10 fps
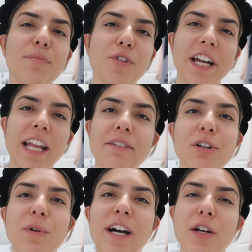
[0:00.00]
Good morning
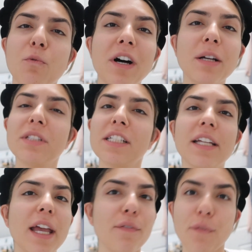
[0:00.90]
everyone. Welcome to
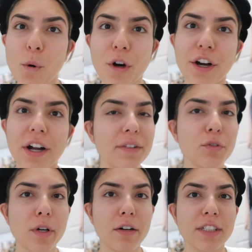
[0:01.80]
day four of
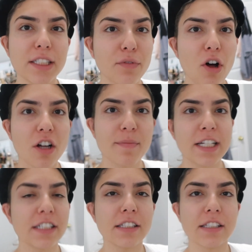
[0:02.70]
12 days of
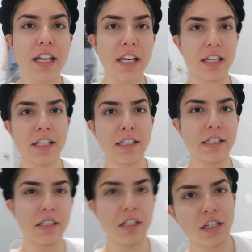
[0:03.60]
Vlogmas. It
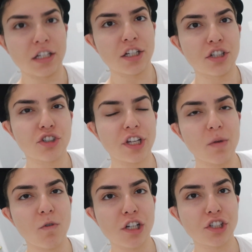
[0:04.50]
is
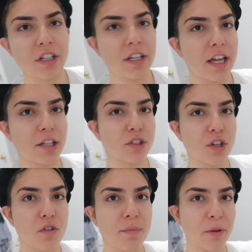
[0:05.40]
sheet washing day,
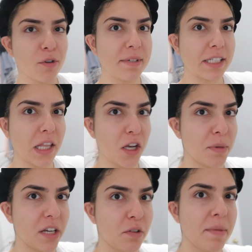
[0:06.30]
so my room is a little
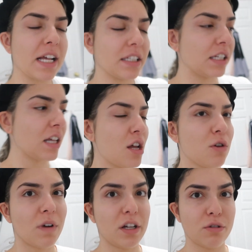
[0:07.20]
bit of a mess
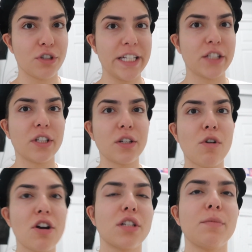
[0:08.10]
while those sheets are in the
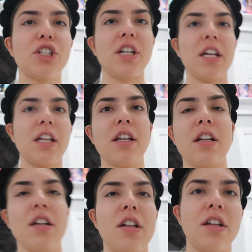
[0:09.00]
washing machine.
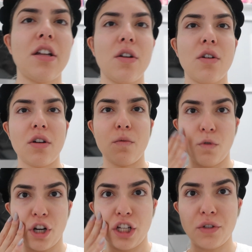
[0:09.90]

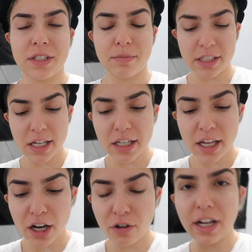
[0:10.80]
We're gonna do some
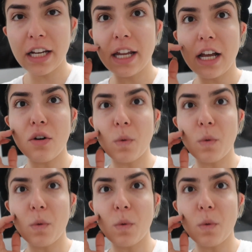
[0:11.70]
skincare right now.